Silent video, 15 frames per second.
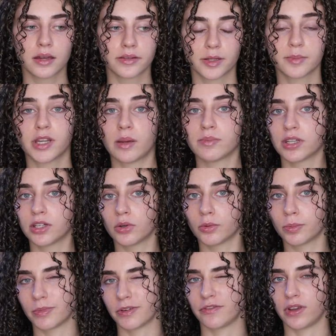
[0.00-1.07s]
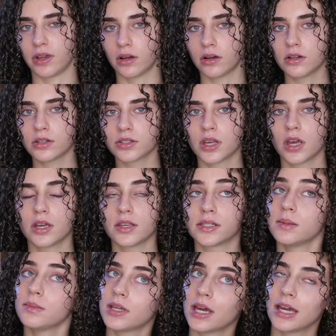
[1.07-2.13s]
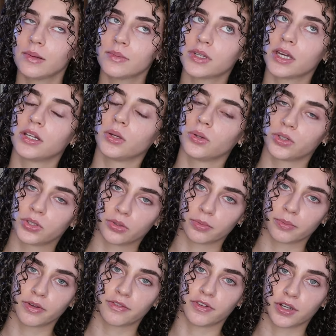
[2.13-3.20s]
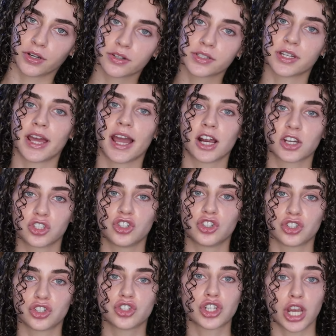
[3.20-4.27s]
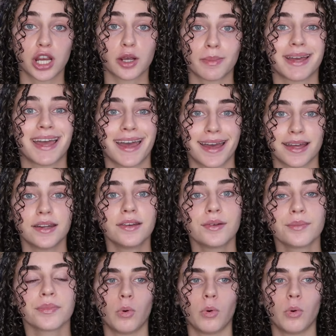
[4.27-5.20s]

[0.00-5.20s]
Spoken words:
Sometimes I do it with my fingers. Sometimes I don't do it with my fingers and I actually just shake my head,